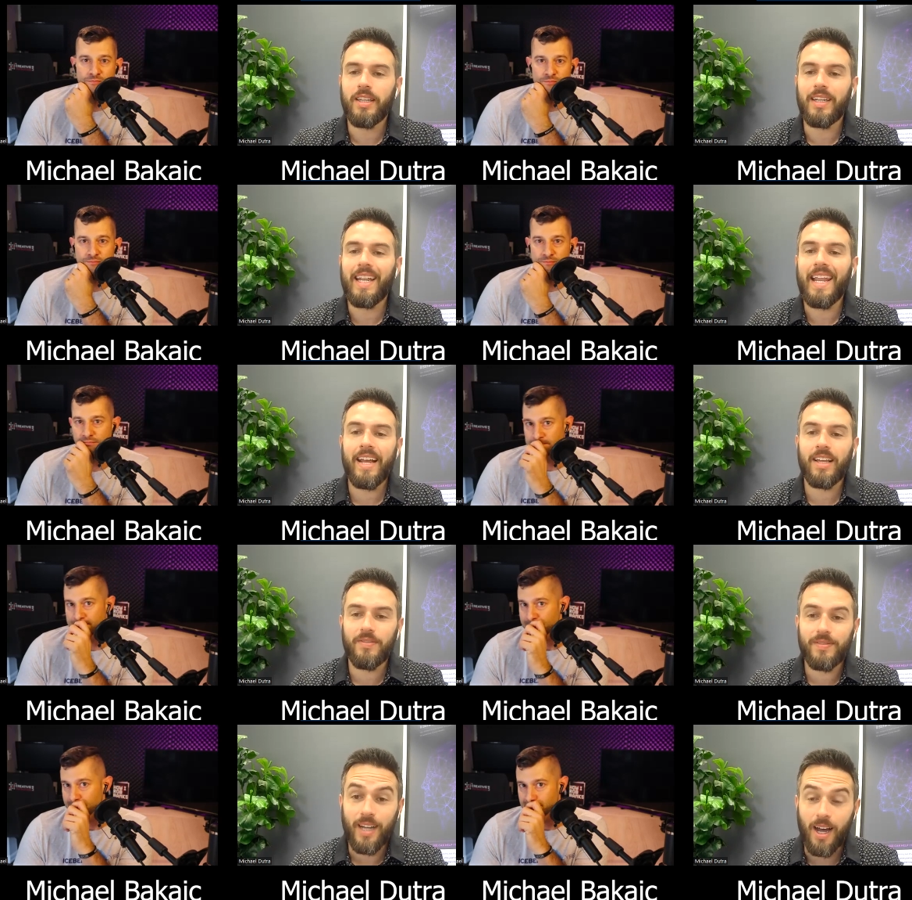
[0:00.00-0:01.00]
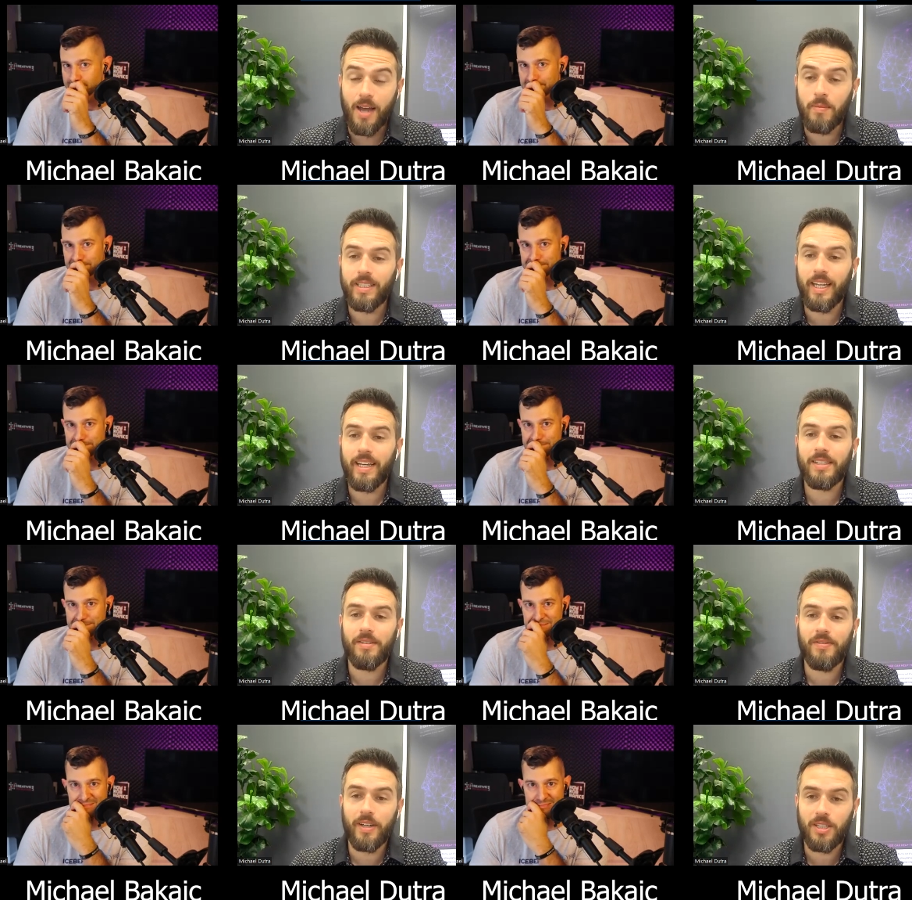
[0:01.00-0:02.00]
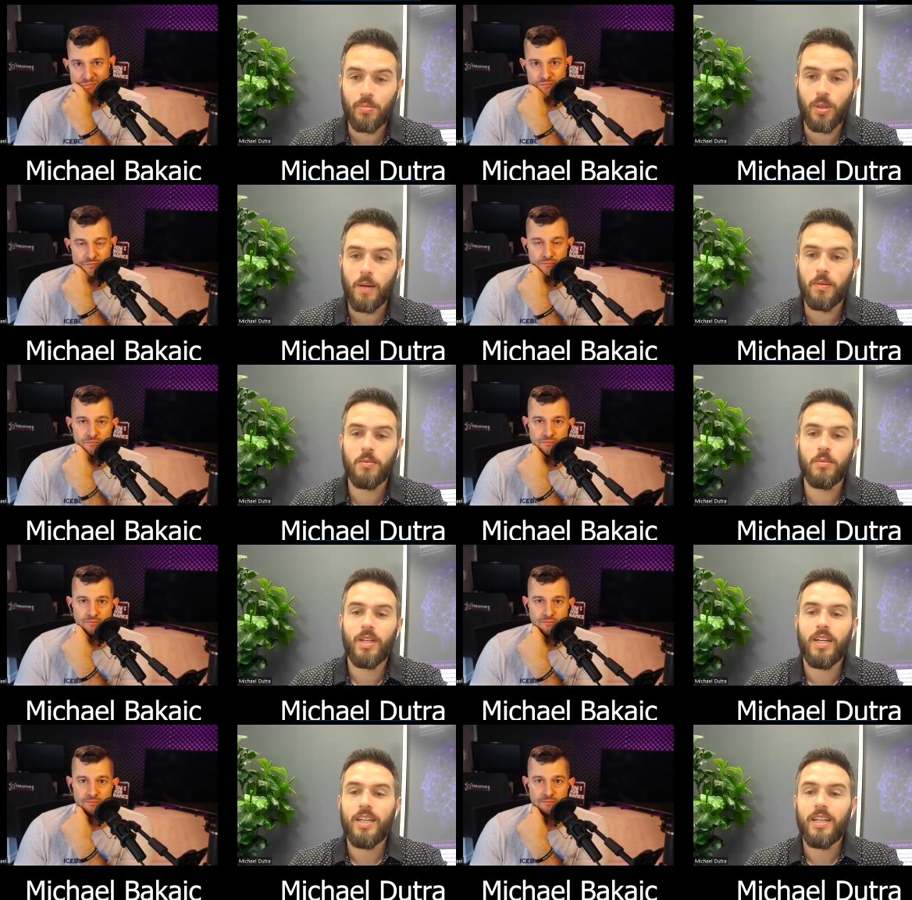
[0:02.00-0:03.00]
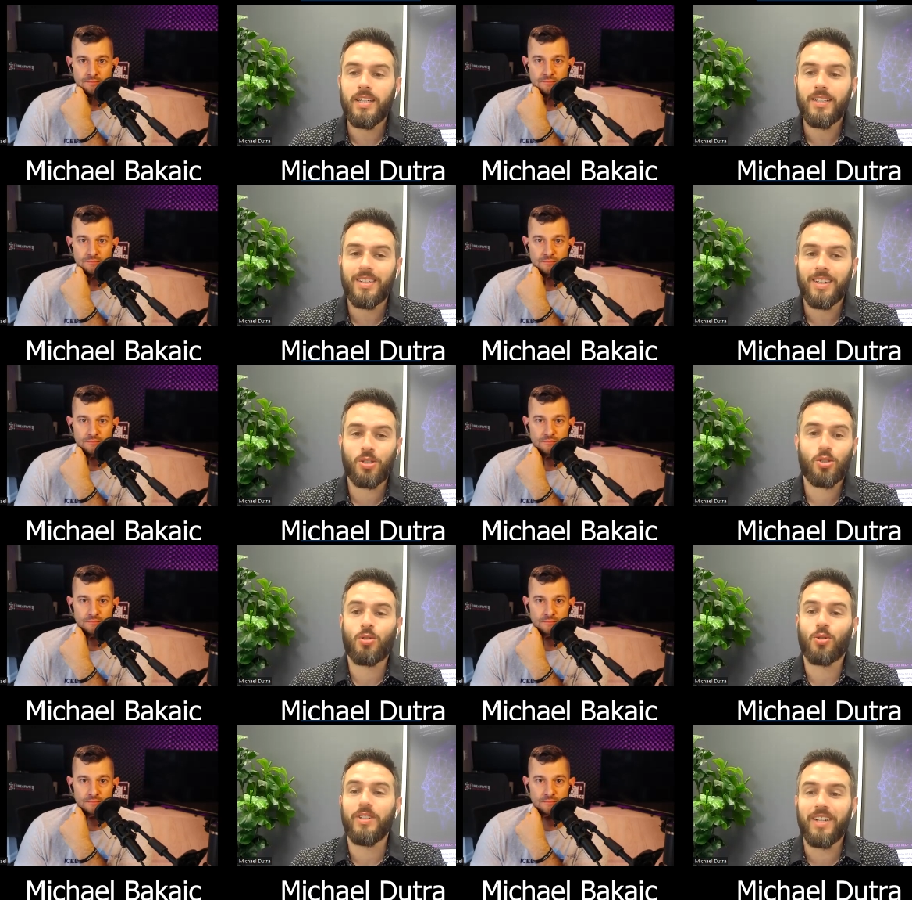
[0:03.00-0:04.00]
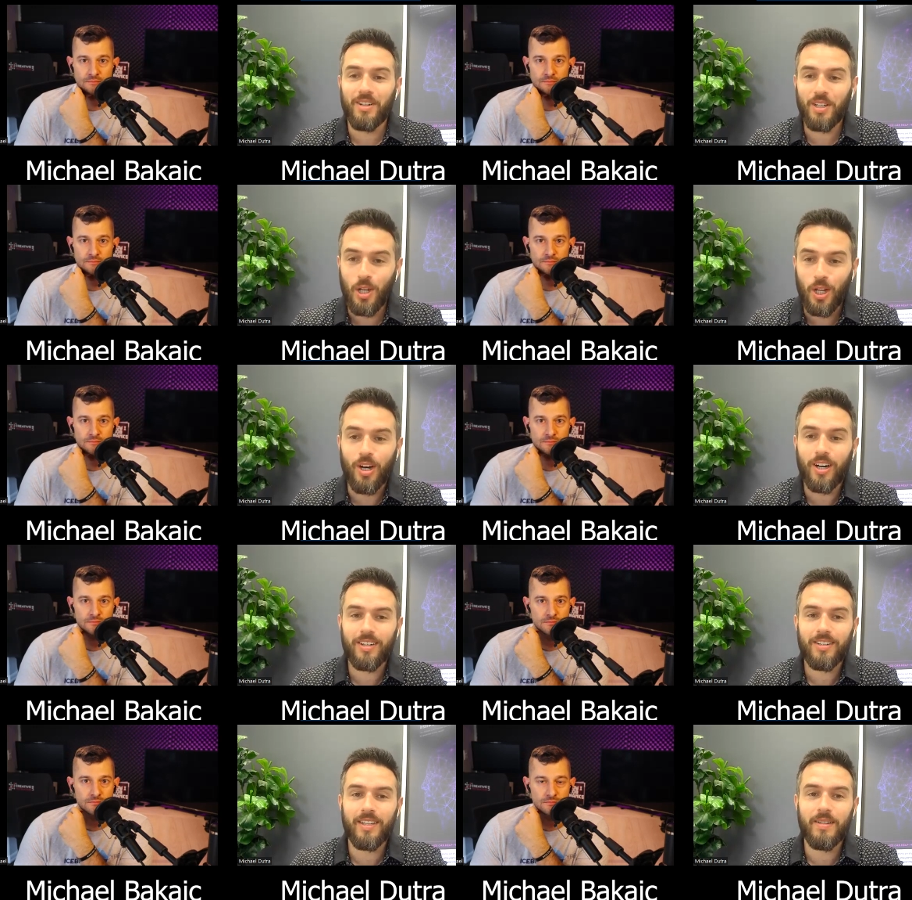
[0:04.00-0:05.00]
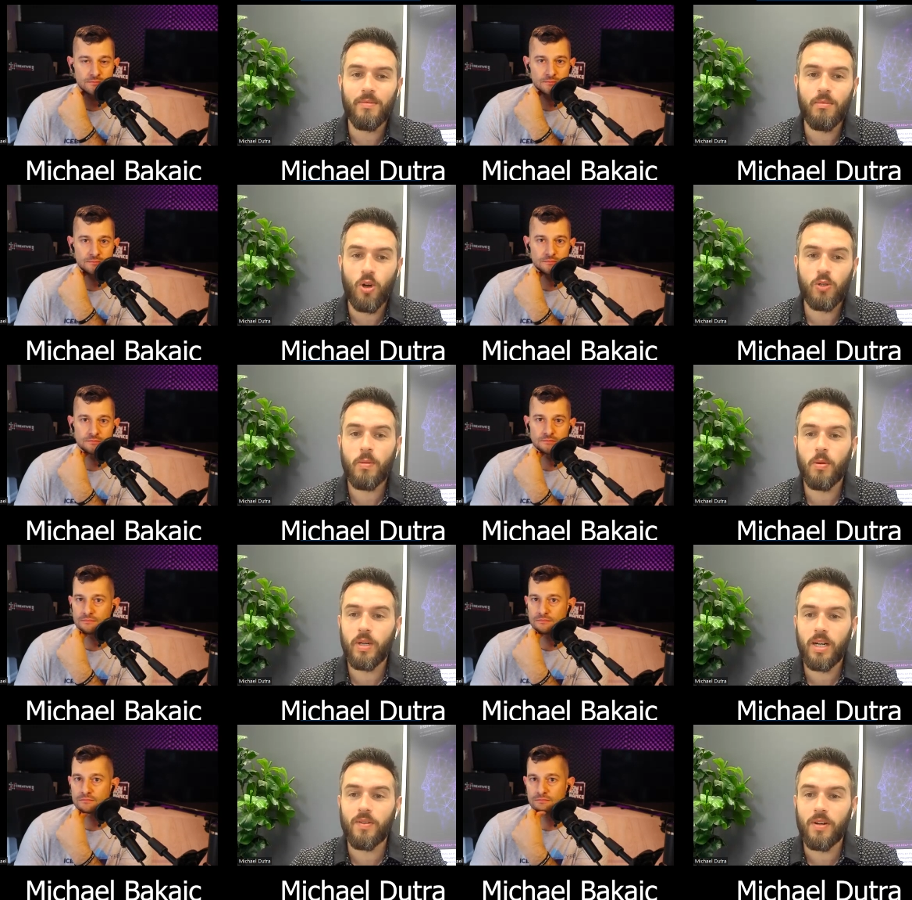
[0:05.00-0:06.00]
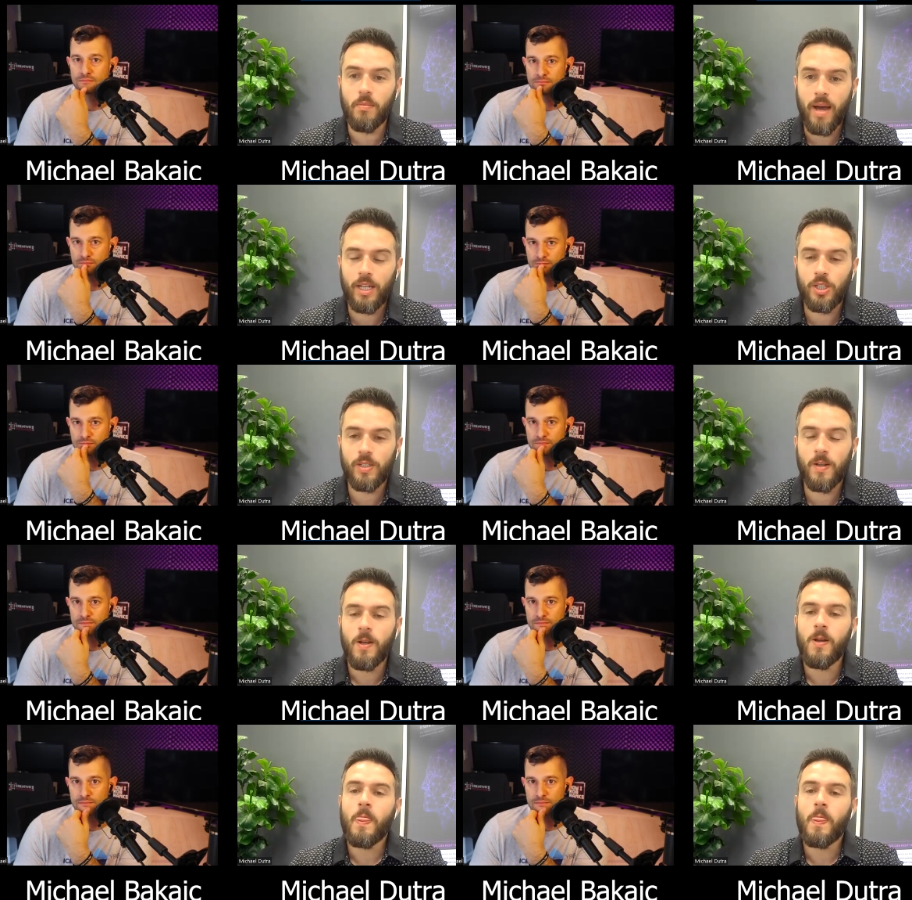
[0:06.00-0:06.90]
Speaker 1: The length of time it takes to fix a problem is extraordinarily longer than most people would ever imagine.